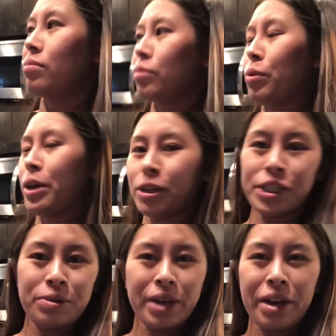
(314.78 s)
a week or two
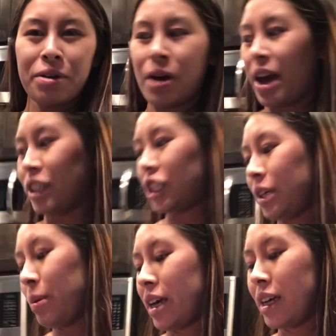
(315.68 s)
ago, actually,
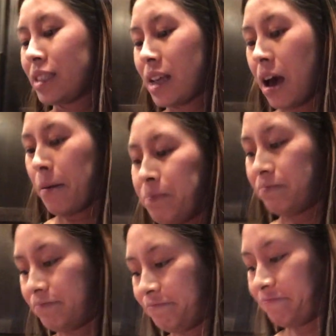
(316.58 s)
because
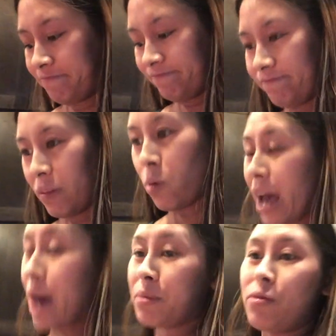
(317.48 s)
what
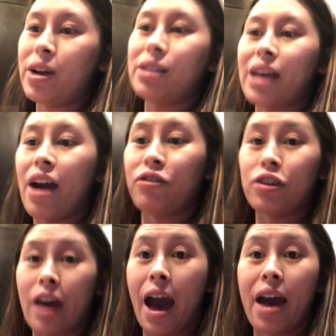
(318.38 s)
happened was after
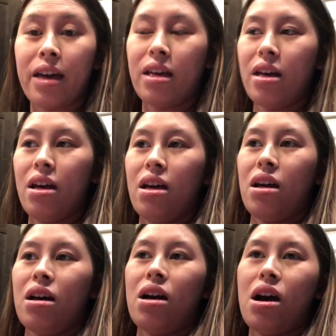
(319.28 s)
that
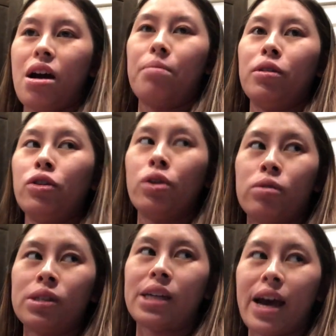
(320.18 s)

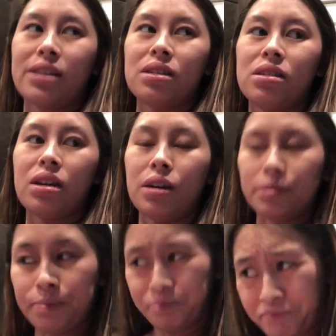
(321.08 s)
glucose test,
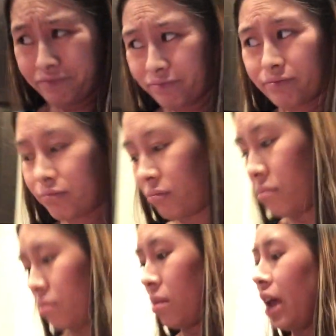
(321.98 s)

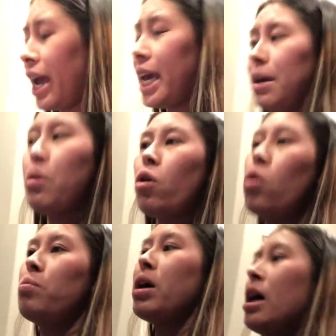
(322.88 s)
I came
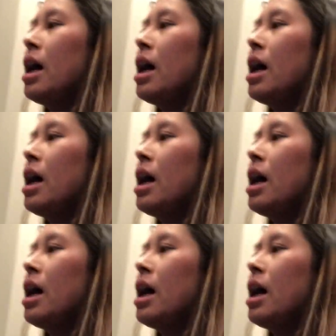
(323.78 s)
home